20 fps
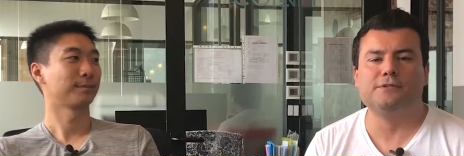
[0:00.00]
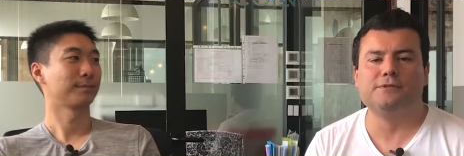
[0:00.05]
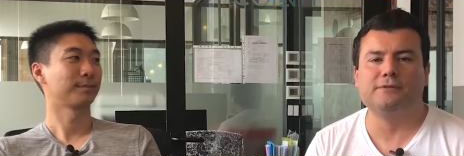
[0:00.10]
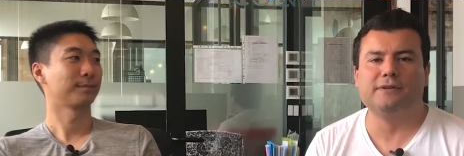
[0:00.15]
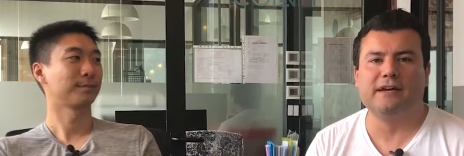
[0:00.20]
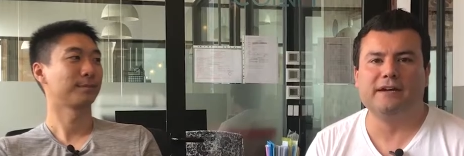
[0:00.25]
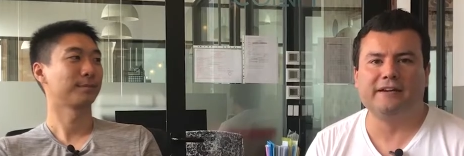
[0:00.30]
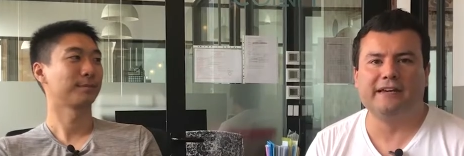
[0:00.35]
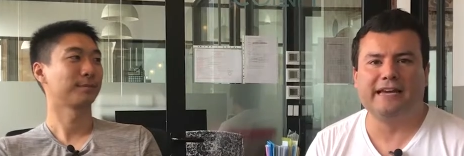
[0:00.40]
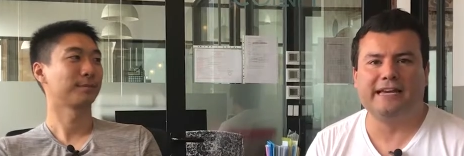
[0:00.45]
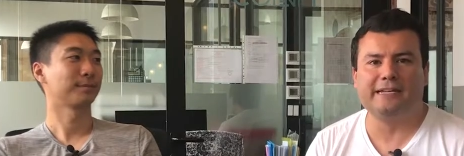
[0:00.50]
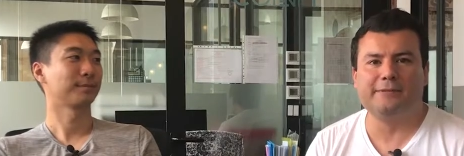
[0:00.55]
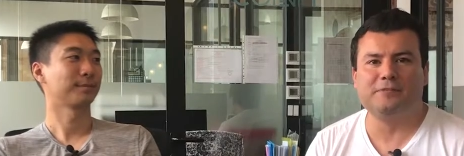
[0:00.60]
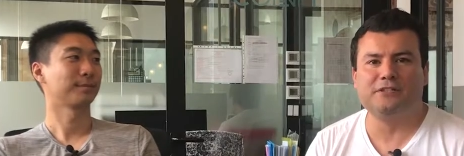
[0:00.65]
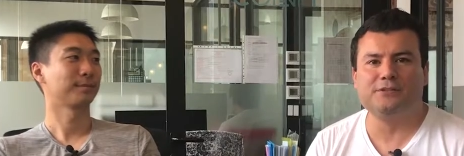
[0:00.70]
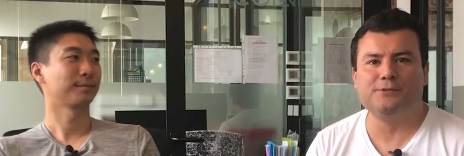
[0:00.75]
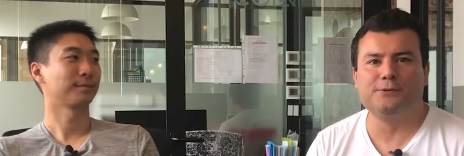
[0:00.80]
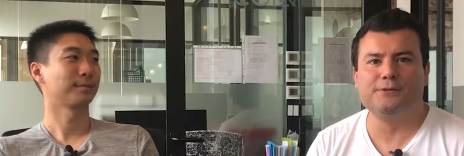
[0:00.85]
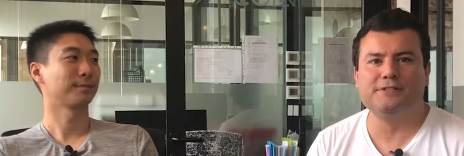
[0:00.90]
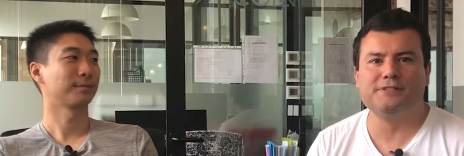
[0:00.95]
Speaker 1: to our Canopy
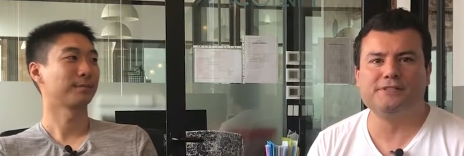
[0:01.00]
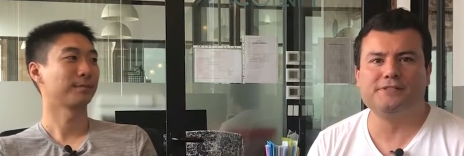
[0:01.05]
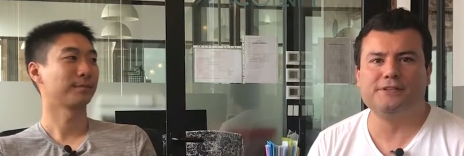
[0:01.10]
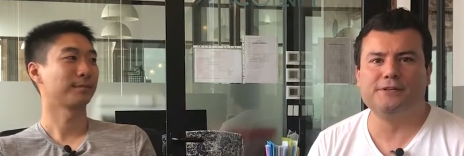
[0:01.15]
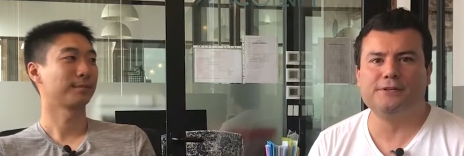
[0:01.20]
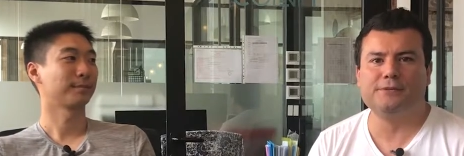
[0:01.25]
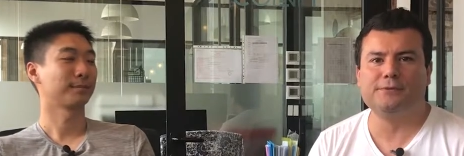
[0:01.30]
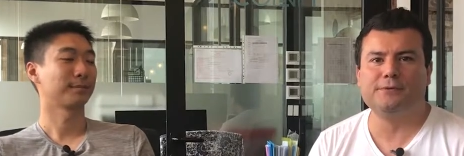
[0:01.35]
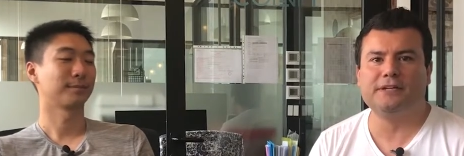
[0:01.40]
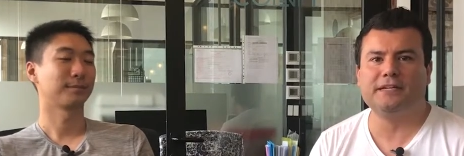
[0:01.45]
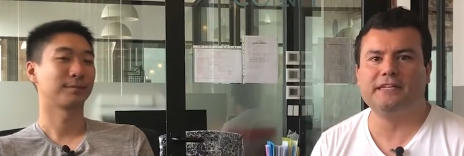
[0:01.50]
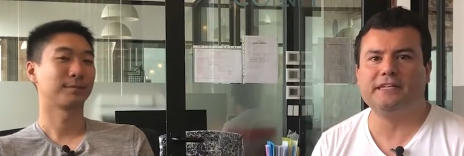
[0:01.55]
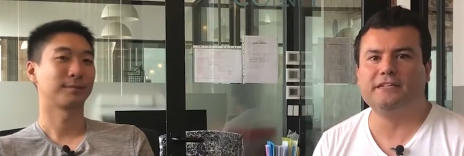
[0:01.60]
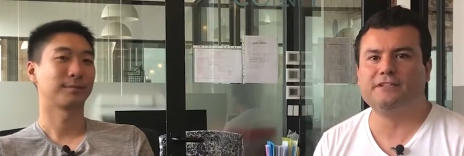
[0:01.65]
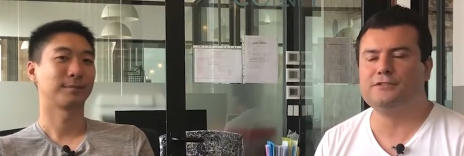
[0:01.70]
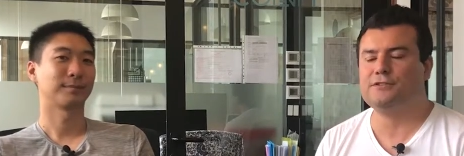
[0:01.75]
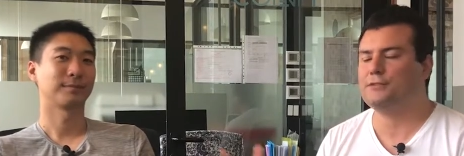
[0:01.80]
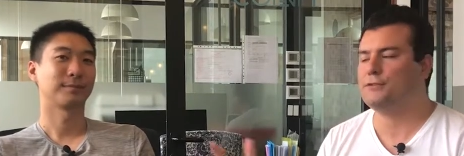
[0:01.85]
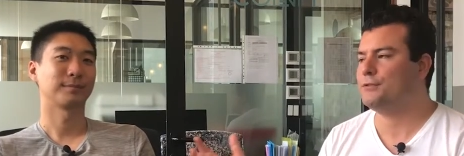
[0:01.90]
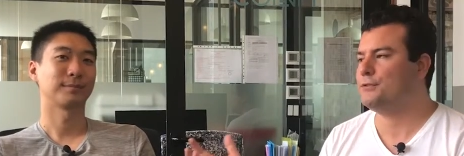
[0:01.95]
Talks. So we're here
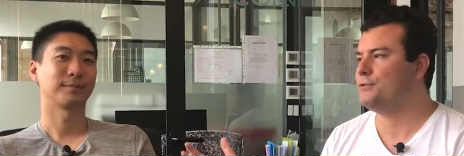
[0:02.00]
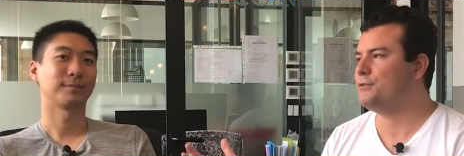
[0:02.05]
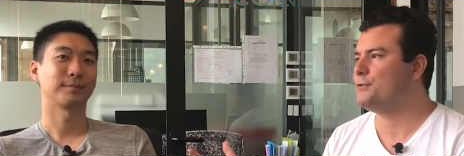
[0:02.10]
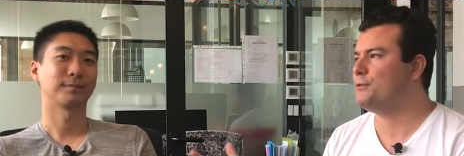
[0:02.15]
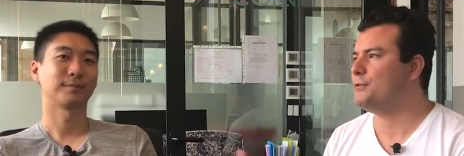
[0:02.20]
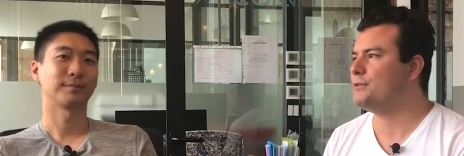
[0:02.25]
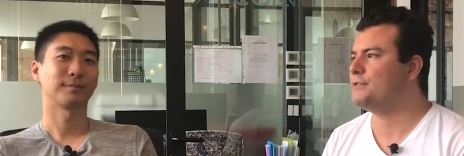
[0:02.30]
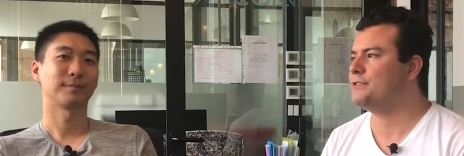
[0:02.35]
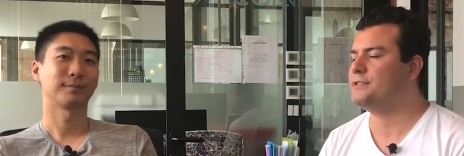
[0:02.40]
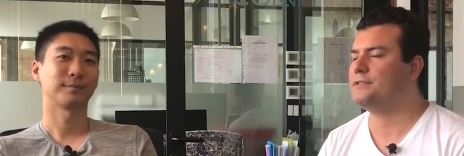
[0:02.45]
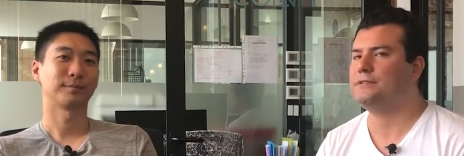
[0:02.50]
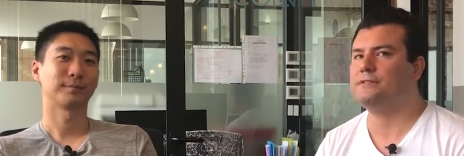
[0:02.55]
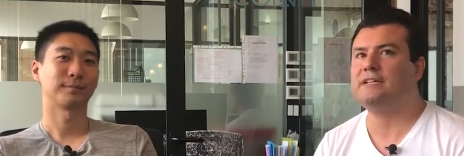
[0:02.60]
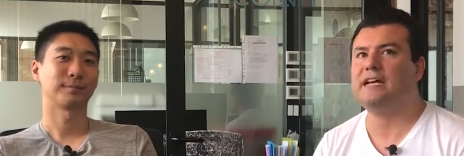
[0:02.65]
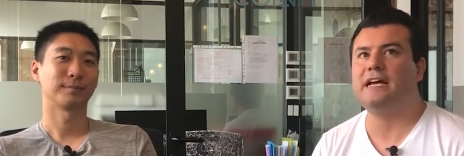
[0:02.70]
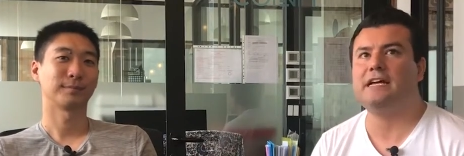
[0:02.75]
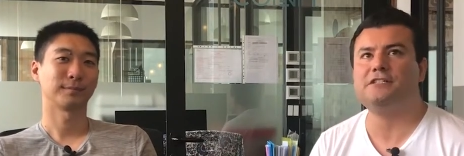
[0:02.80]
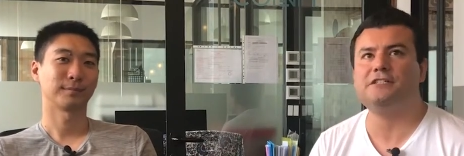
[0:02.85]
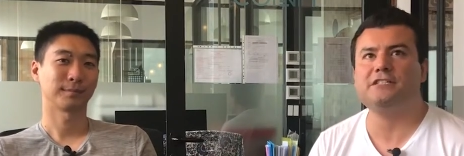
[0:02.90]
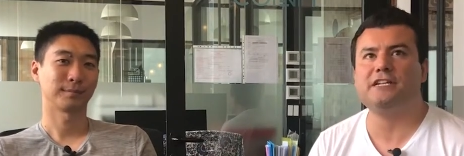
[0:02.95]
to talk to
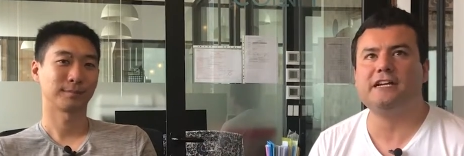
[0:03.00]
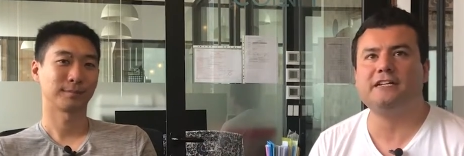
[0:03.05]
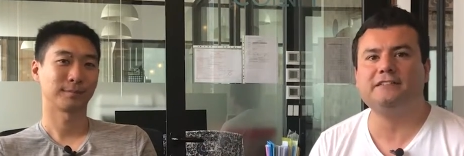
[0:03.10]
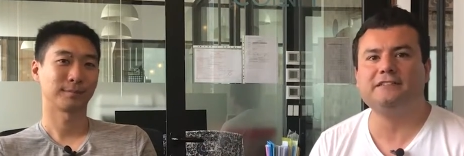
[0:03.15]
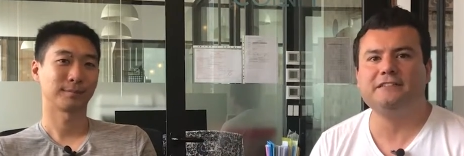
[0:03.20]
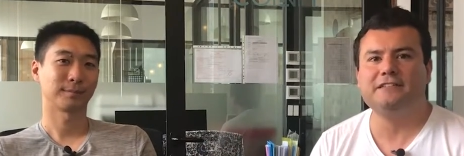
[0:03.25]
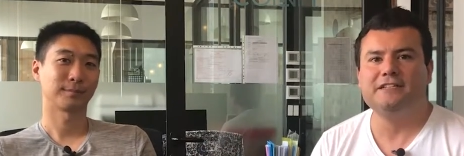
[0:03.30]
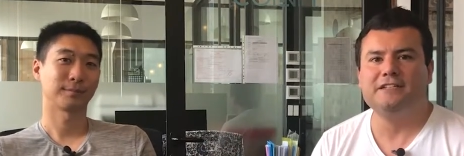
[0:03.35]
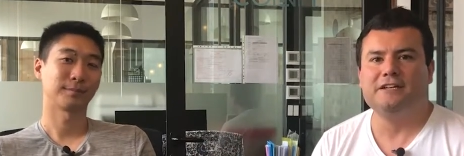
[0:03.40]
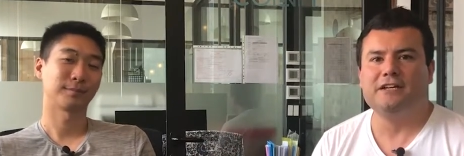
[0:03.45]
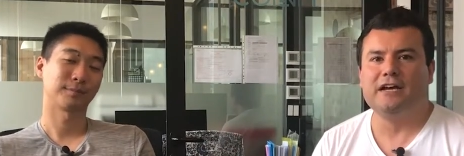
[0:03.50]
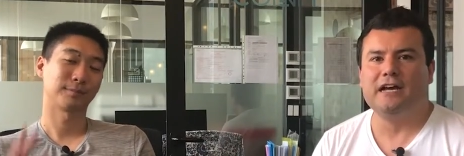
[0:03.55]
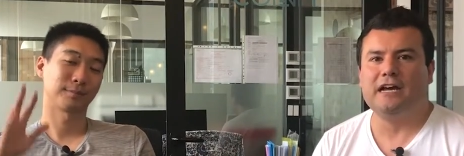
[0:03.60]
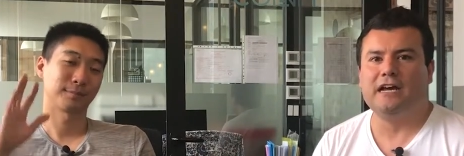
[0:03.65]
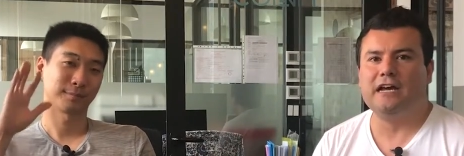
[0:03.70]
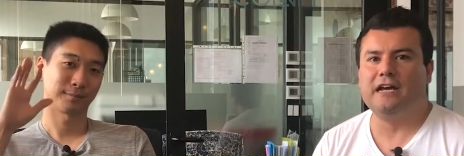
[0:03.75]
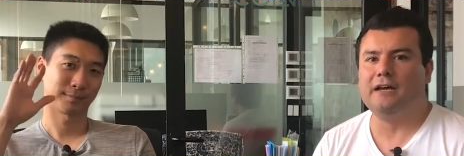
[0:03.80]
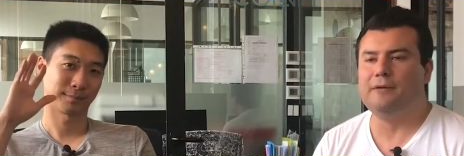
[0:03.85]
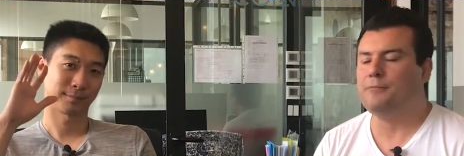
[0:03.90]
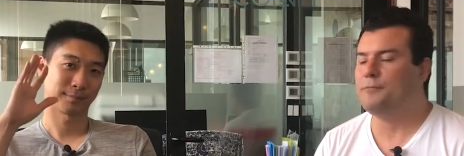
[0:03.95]
Han Chang,
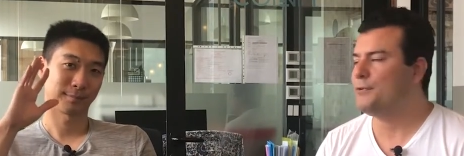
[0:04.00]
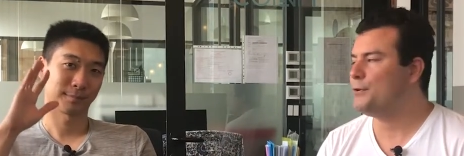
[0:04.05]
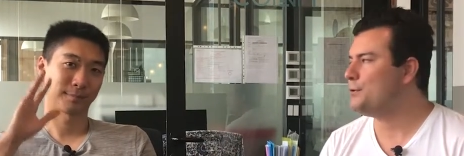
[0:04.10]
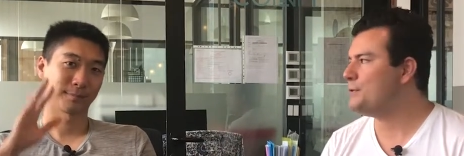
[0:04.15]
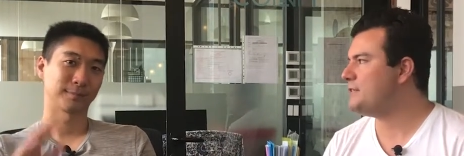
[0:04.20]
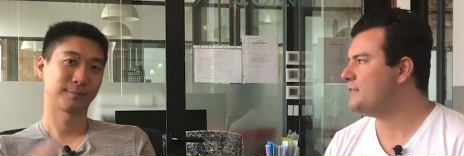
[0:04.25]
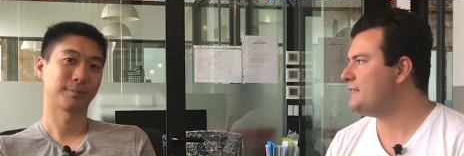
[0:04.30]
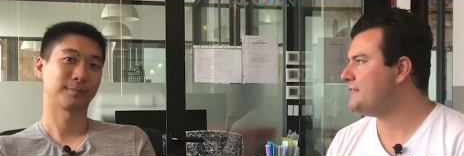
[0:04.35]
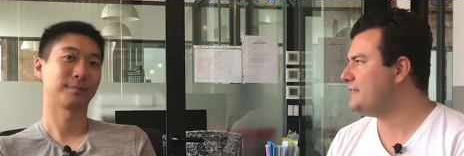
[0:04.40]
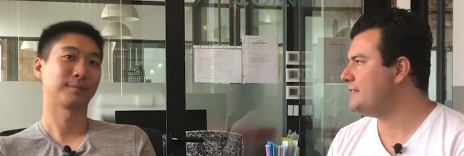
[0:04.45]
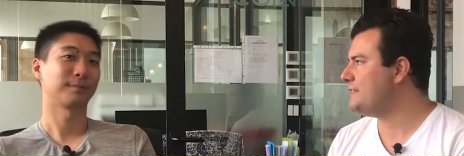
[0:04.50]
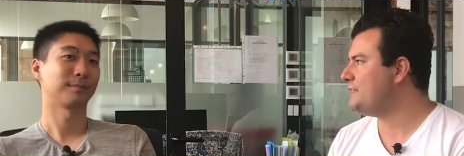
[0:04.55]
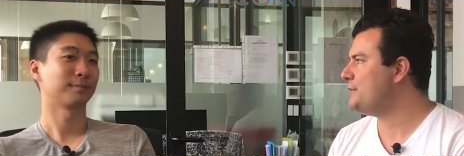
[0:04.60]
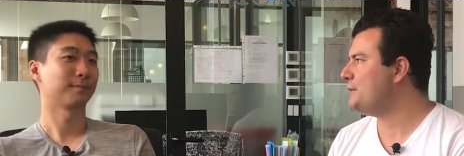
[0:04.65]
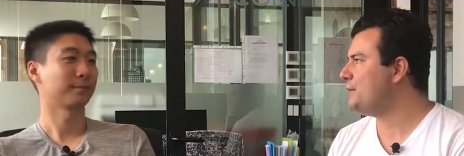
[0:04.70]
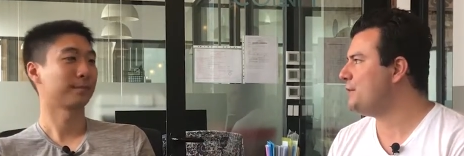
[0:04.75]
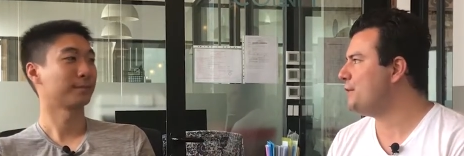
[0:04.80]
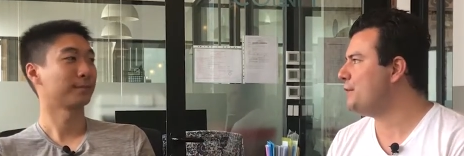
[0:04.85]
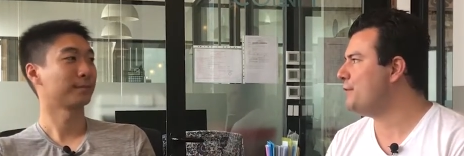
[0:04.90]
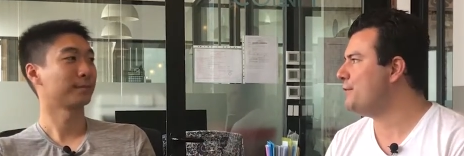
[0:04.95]
um, who's a C T
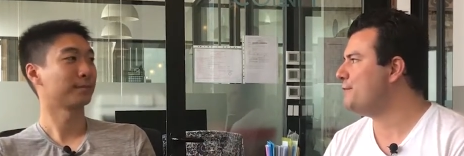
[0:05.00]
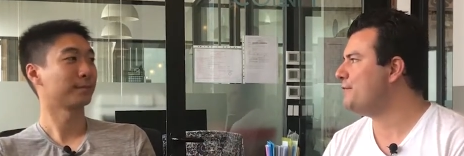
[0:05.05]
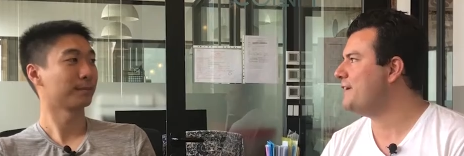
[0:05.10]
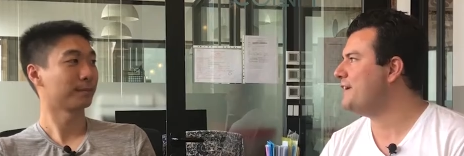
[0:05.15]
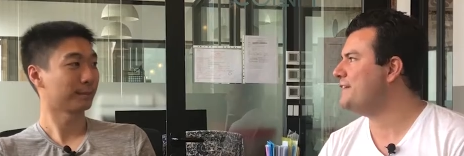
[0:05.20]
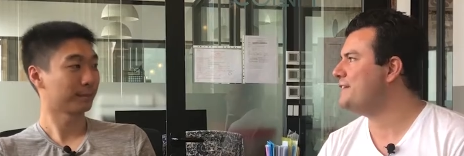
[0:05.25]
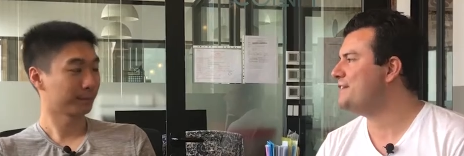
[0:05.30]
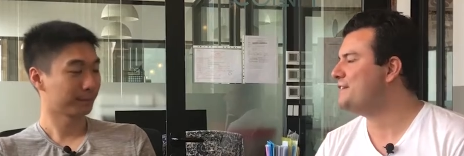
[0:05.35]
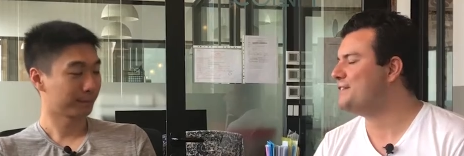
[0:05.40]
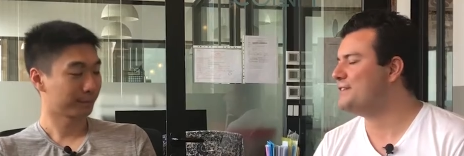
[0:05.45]
O and co-founder.